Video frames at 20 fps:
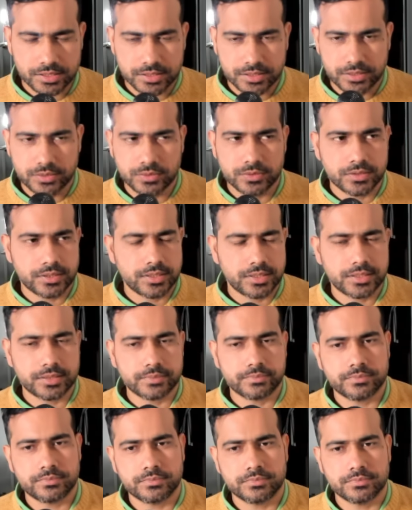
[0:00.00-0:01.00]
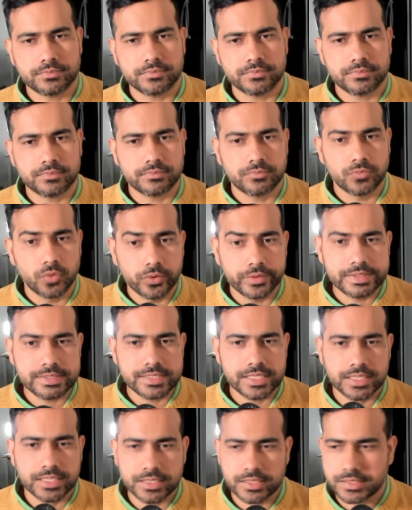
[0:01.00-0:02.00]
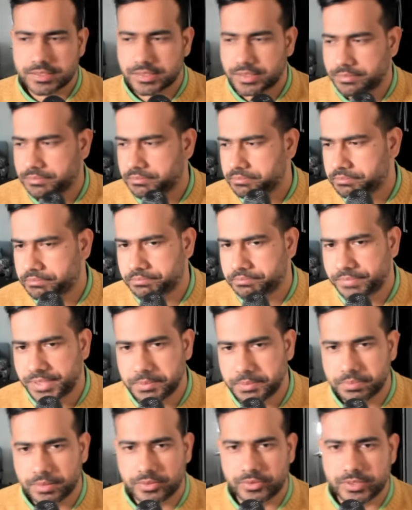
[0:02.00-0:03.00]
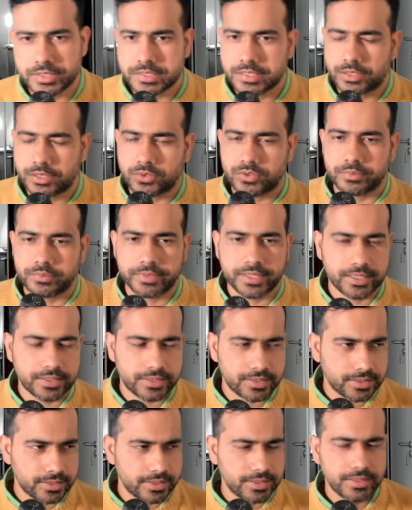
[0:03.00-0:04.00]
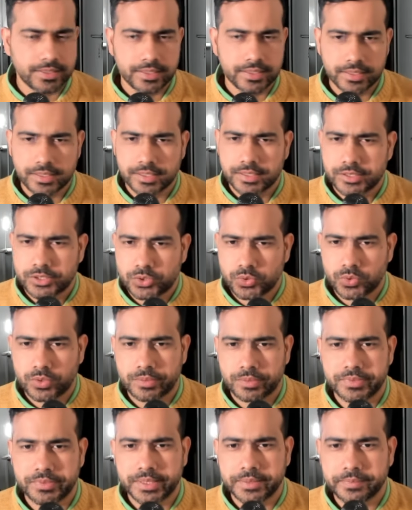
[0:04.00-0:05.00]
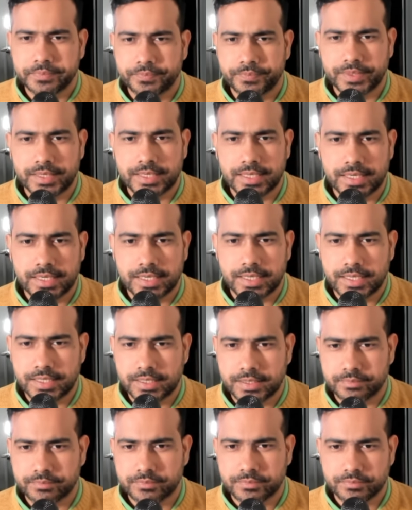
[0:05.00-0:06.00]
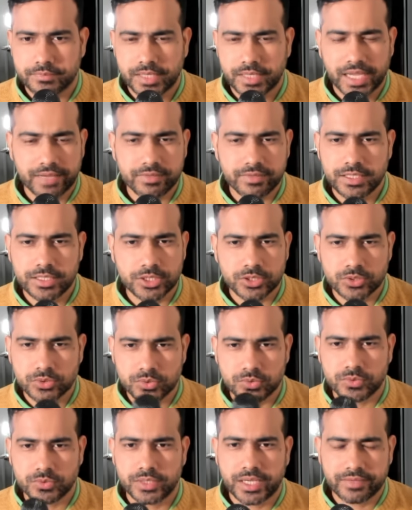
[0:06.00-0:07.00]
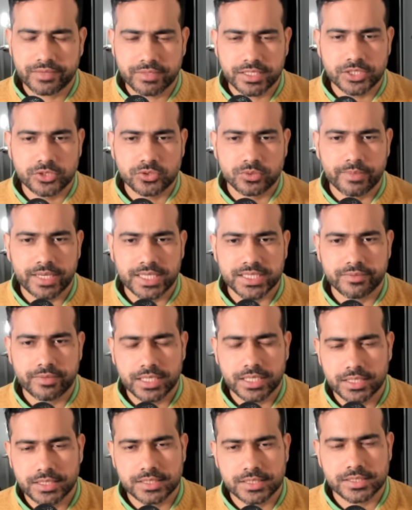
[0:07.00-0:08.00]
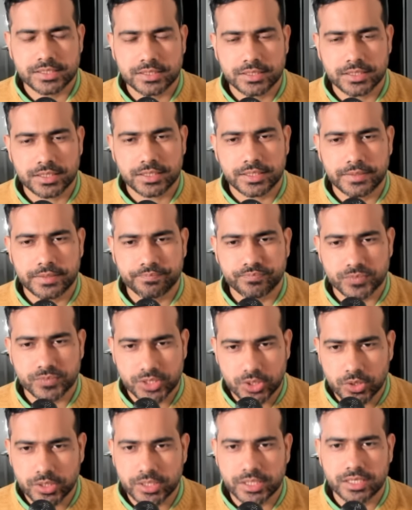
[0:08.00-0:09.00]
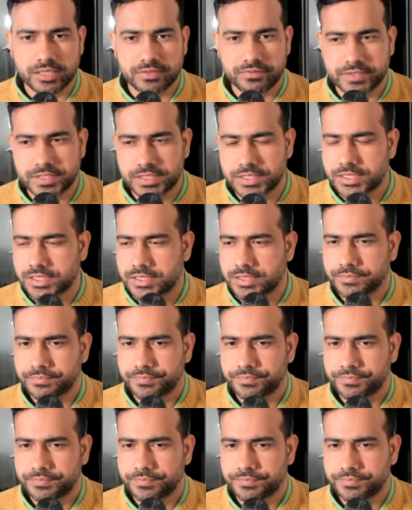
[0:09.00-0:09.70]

you know um, more recently some people reached out to me i think two of them uh, heavy into heavily into mathematics, um, theoretical physics.